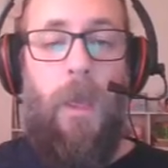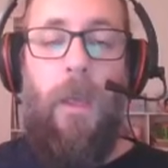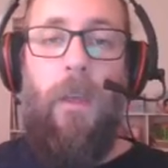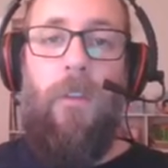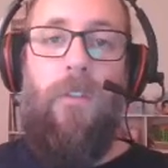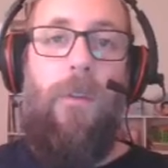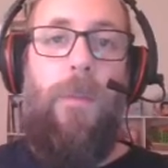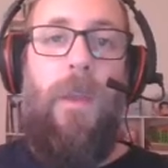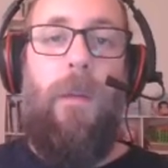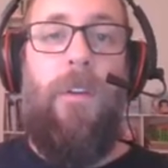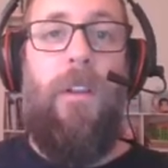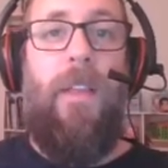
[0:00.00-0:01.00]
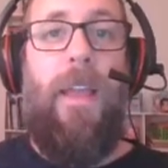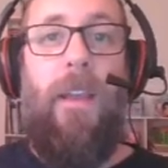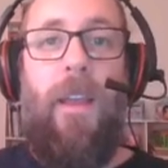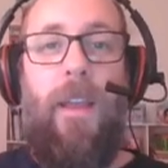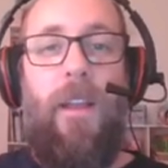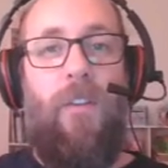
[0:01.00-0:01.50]
So to be able to like
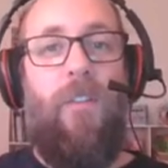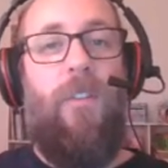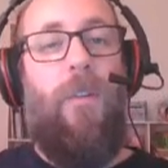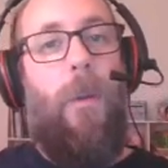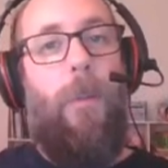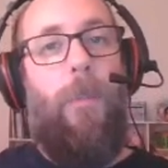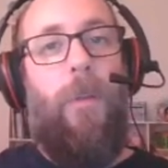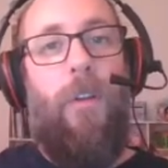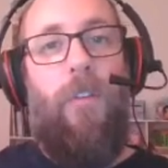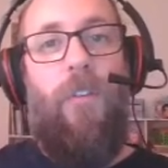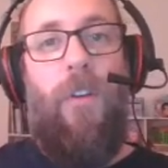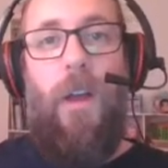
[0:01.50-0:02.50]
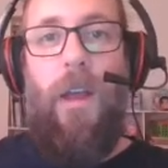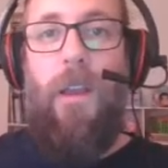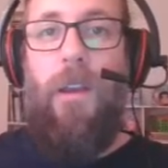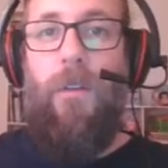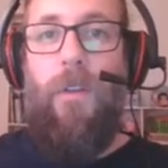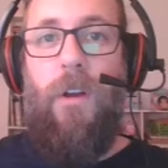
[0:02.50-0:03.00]
just build your hut
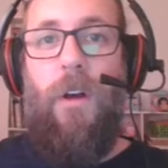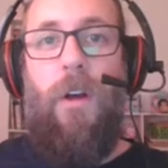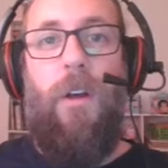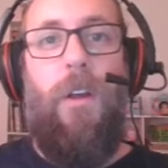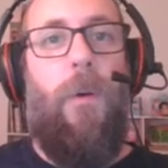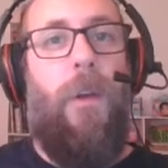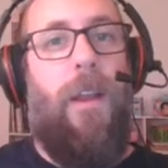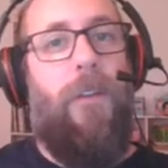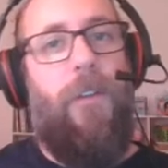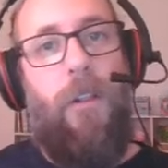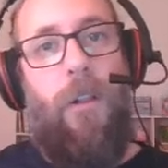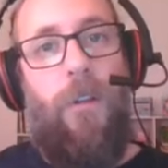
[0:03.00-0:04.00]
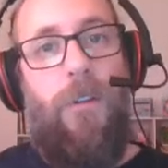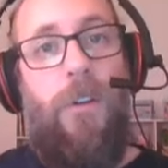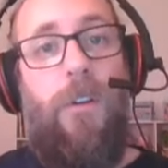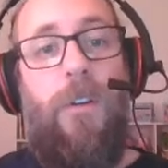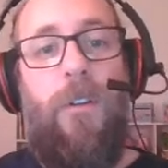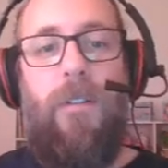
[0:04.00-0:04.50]
near the Congo and have it lull
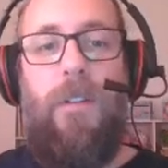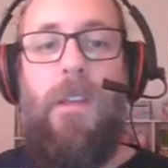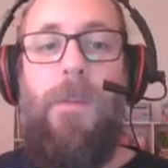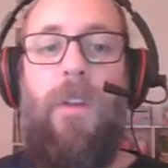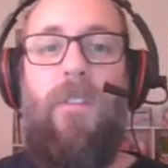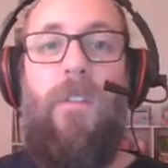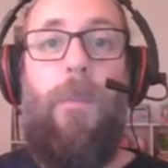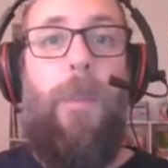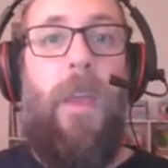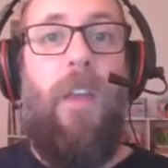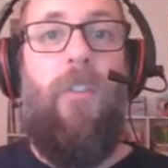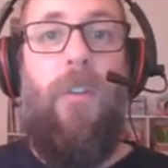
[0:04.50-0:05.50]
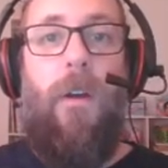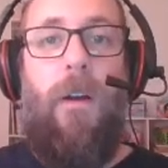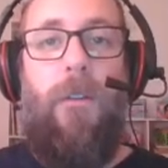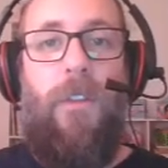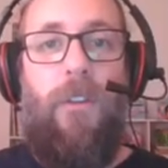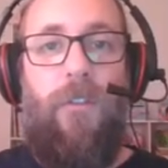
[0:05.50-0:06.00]
you to sleep is a picture
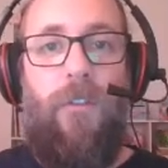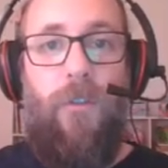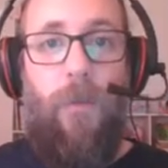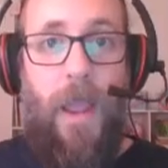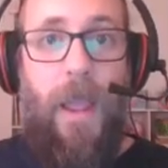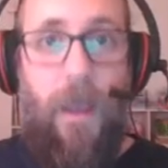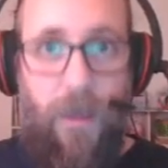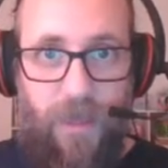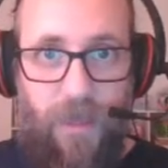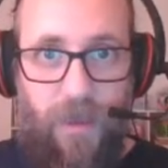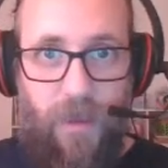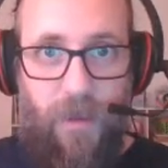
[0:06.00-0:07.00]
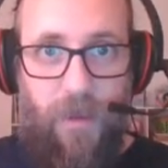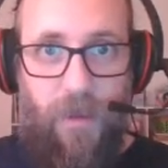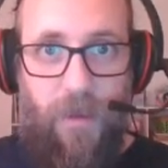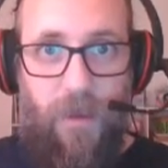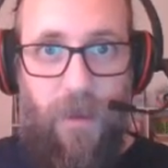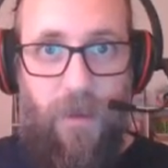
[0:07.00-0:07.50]
of the strength
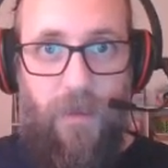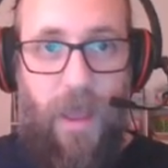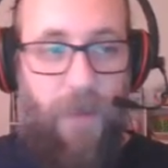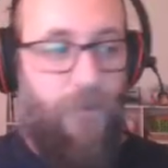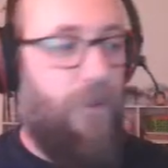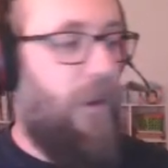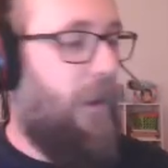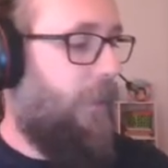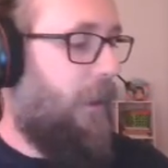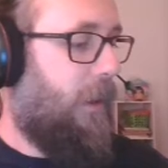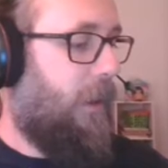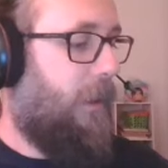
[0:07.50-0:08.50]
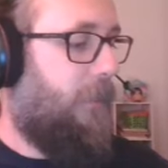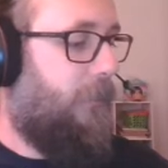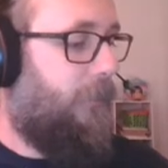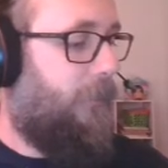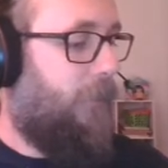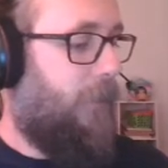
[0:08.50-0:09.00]
of the African American,
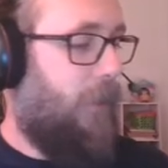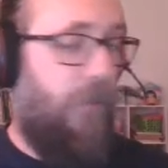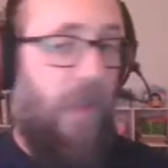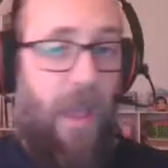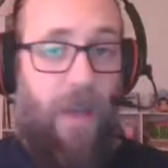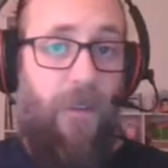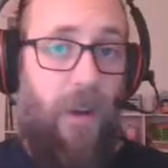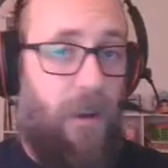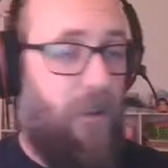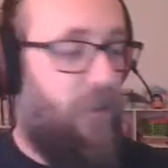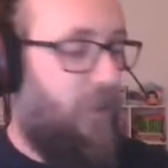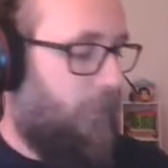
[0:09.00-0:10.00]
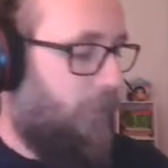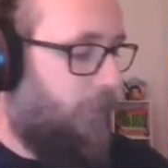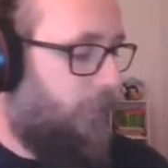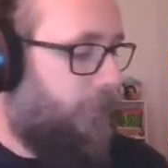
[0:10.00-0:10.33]
of the African in general.